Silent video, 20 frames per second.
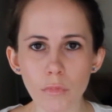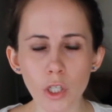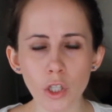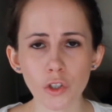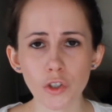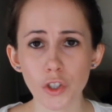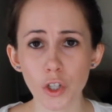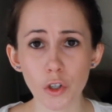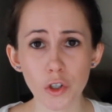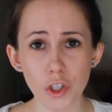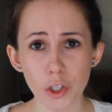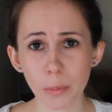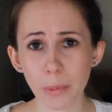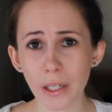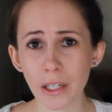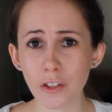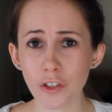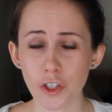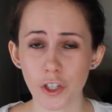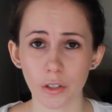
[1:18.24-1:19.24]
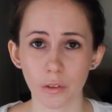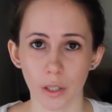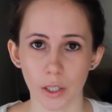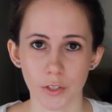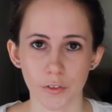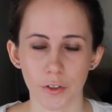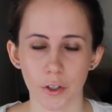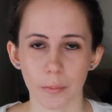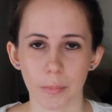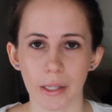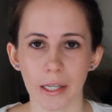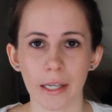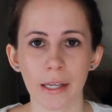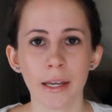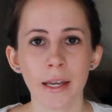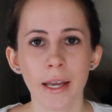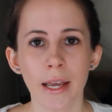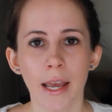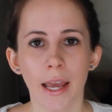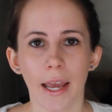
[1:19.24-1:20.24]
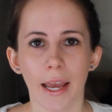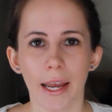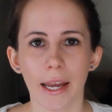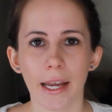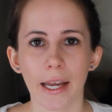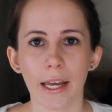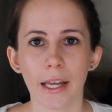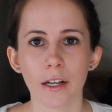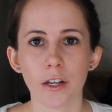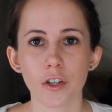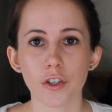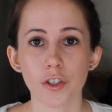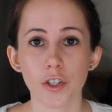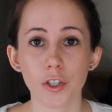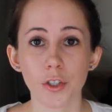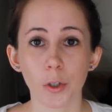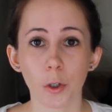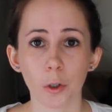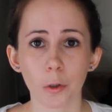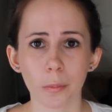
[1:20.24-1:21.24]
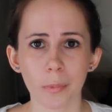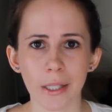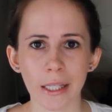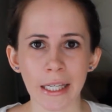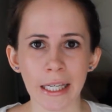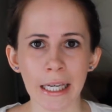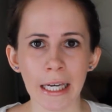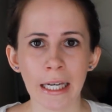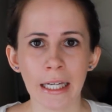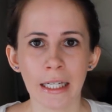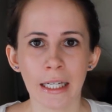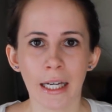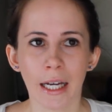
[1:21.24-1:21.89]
So she went and she looked for me and she told me,